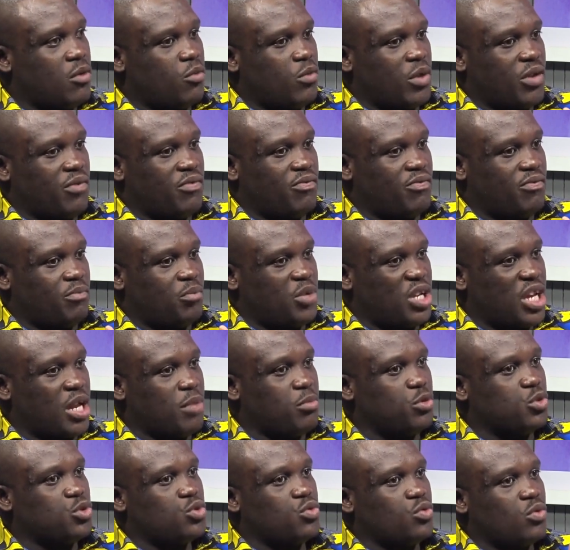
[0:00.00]
We've been
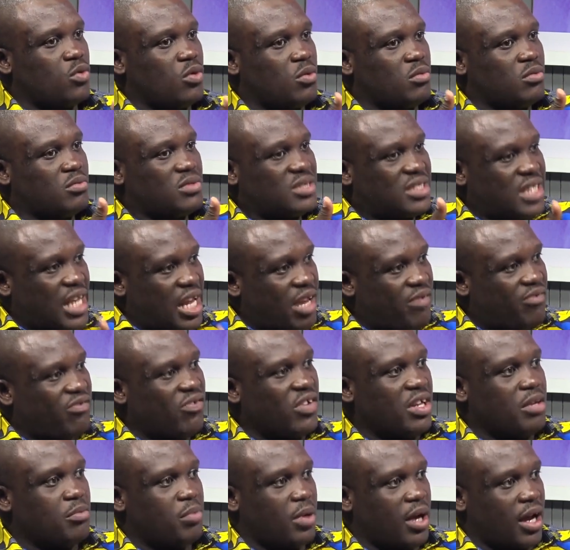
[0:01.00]
able to take
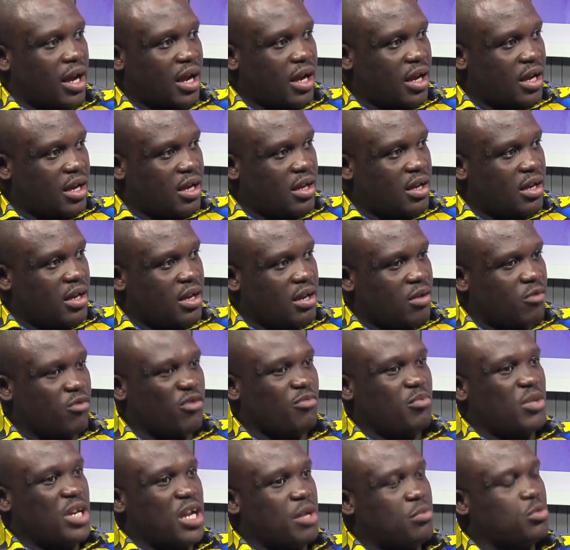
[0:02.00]
feedback.
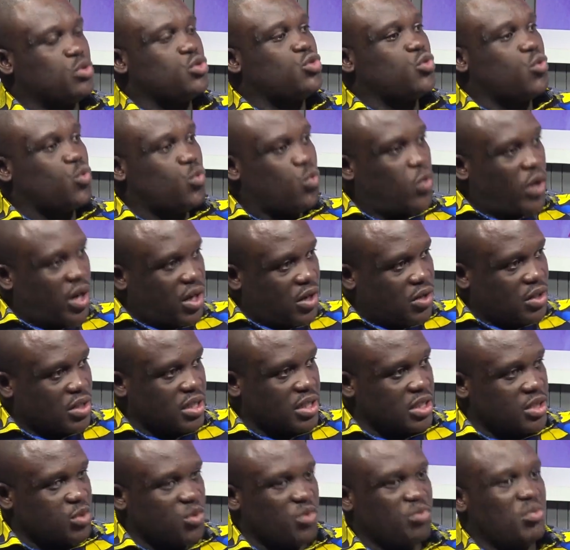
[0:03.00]
We've been able to work
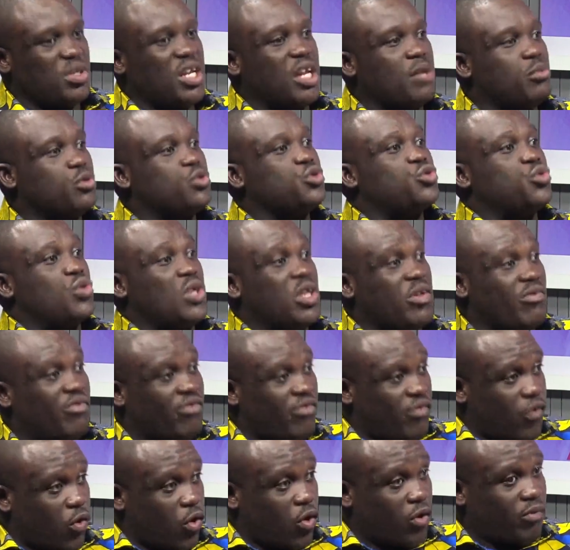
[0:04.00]
on it. We've been able to
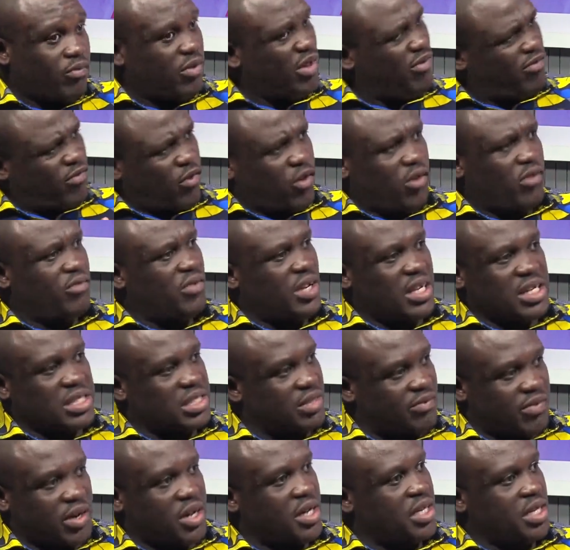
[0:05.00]
evolve. Evolving
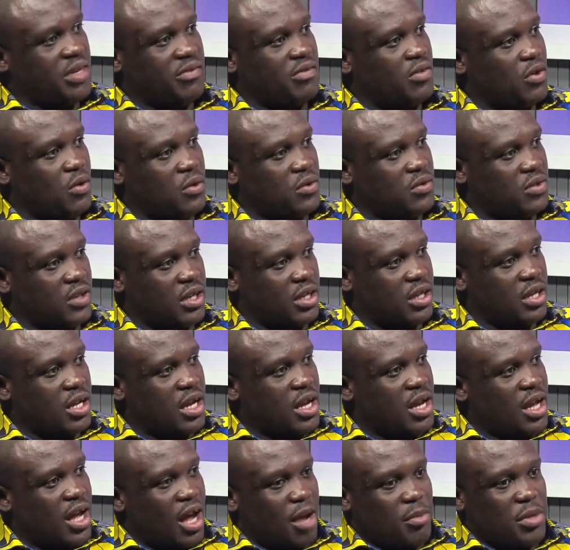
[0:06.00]
is a very difficult thing.
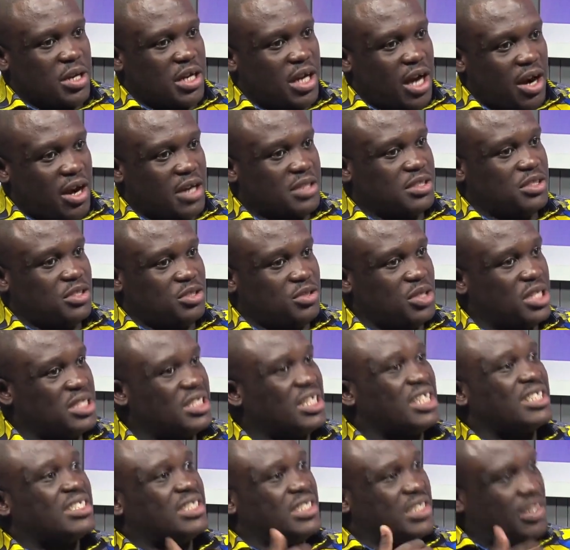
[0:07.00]
Mm. I mean, character
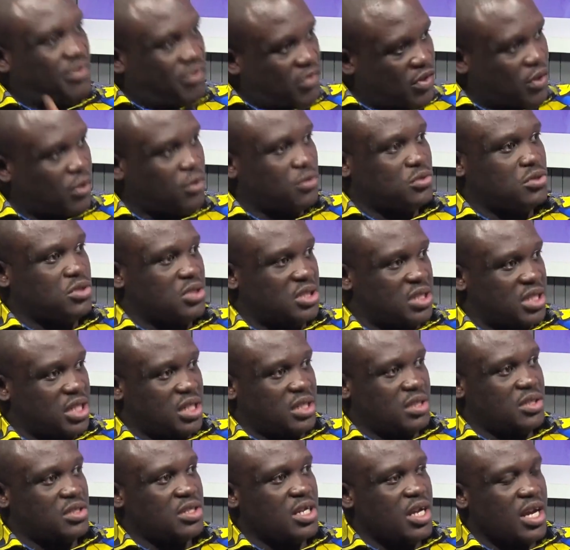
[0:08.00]
traits are difficult to
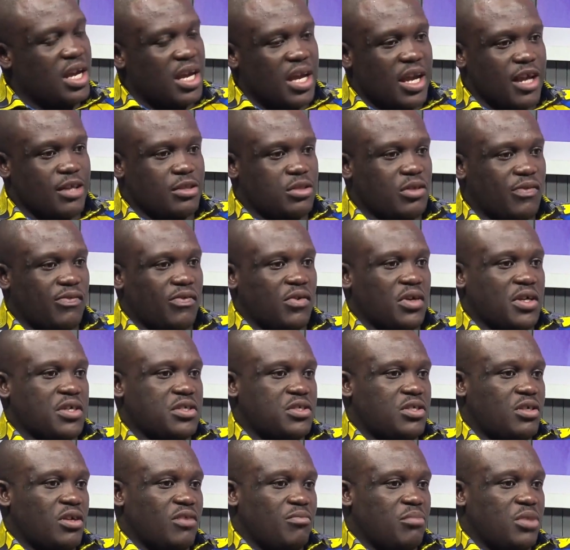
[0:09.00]
change. And so for
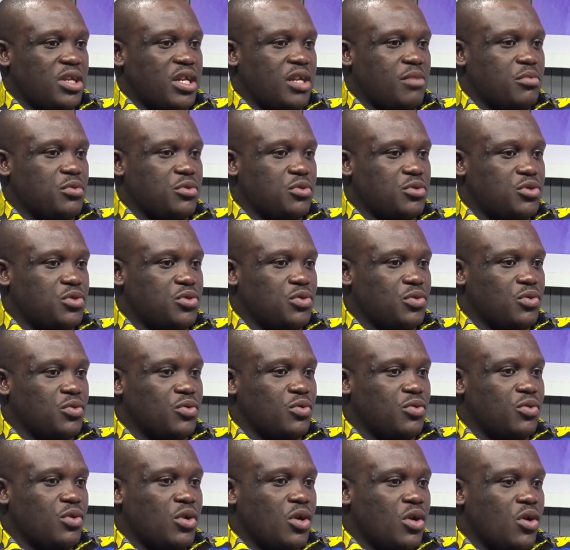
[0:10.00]
us to have been able
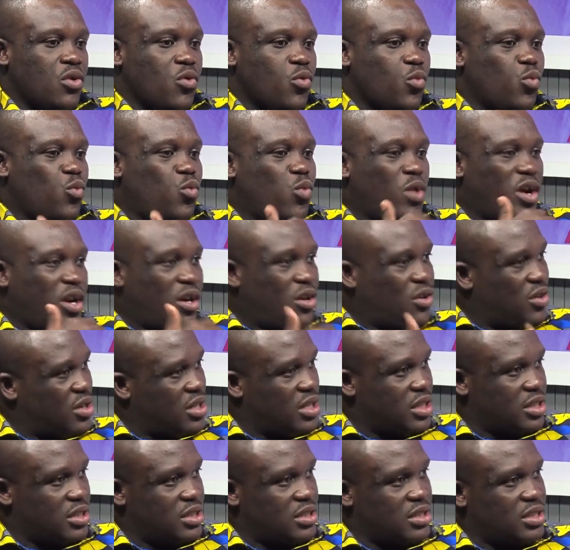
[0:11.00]
to work
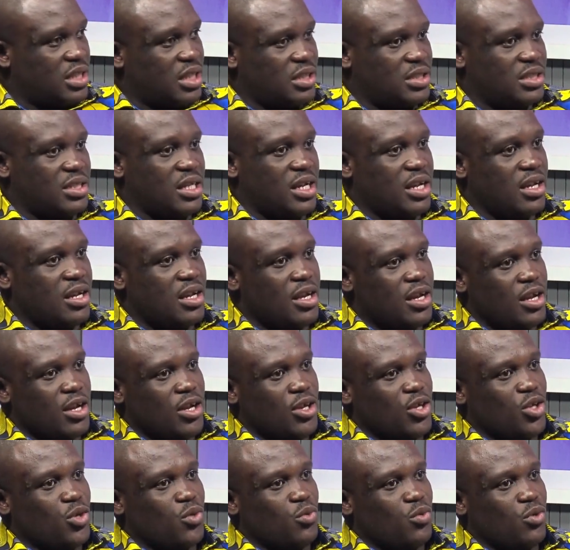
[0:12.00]
on it such that
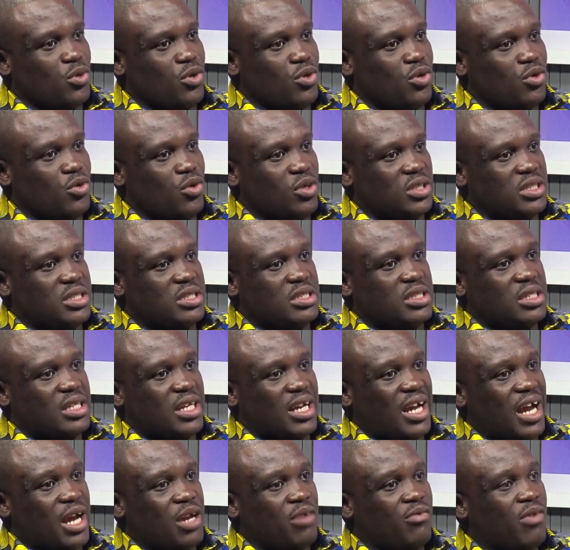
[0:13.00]
you would not see
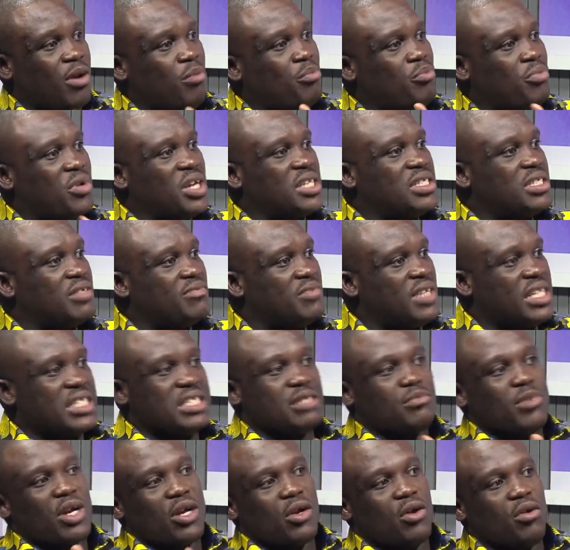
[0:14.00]
the kind of
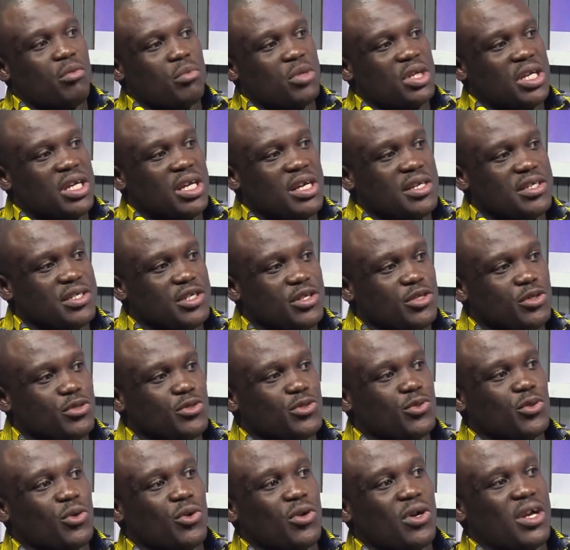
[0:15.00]
abrasiveness in my communication you
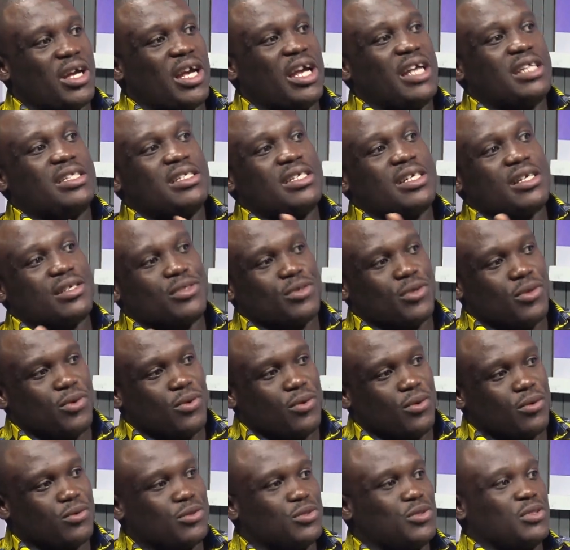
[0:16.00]
saw eight years
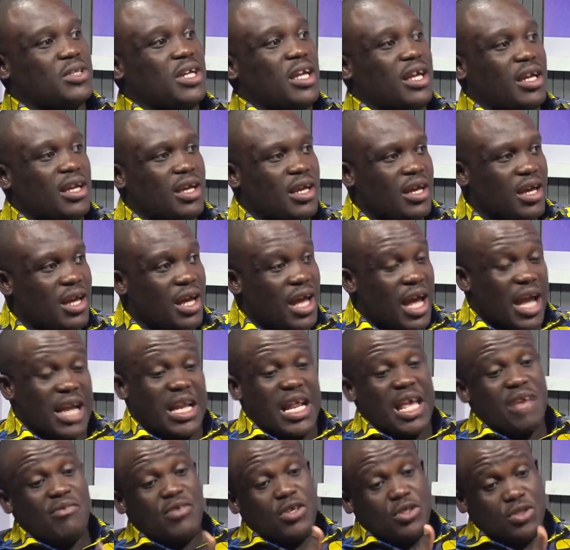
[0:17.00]
ago today. Mm.
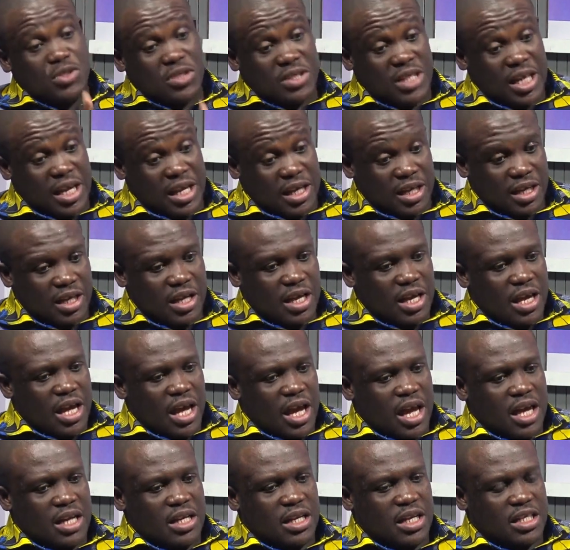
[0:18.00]
And even today.
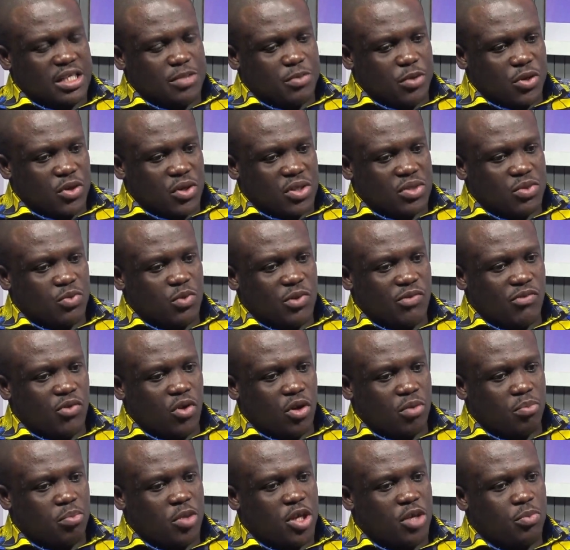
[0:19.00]
And it's because we've
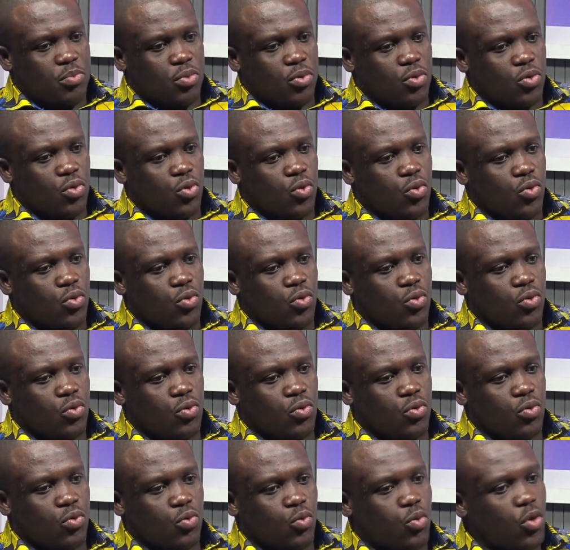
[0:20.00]
got people
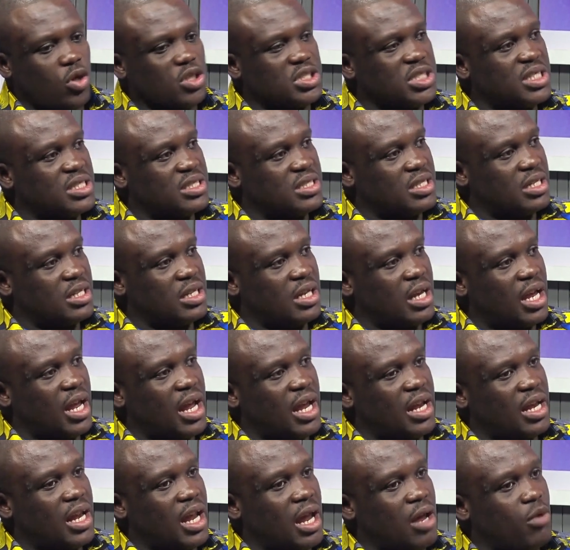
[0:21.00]
who watch us, and,
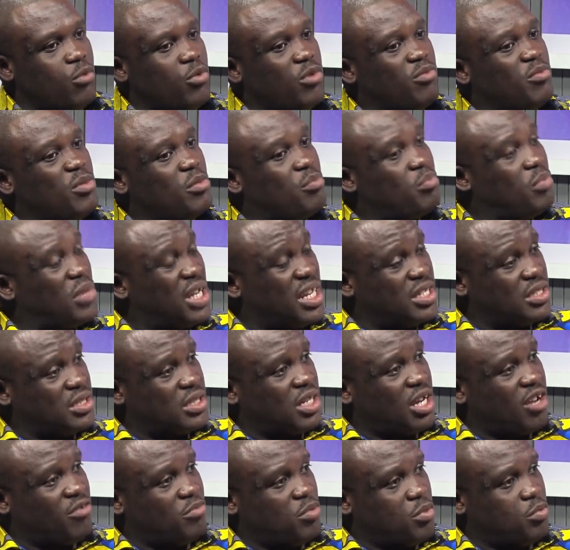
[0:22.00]
and we've been blessed
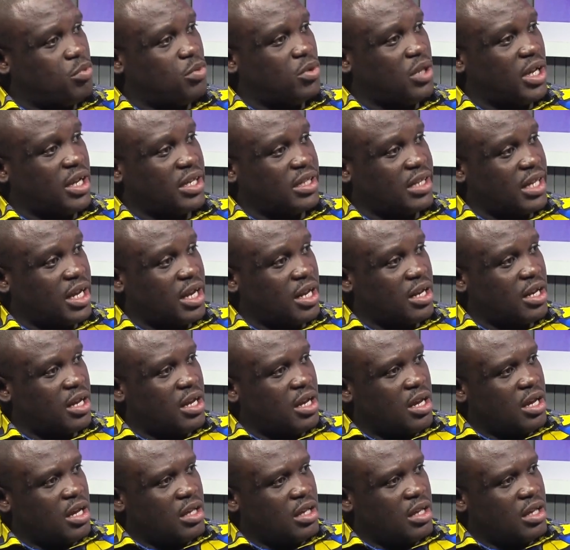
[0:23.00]
to have people like that.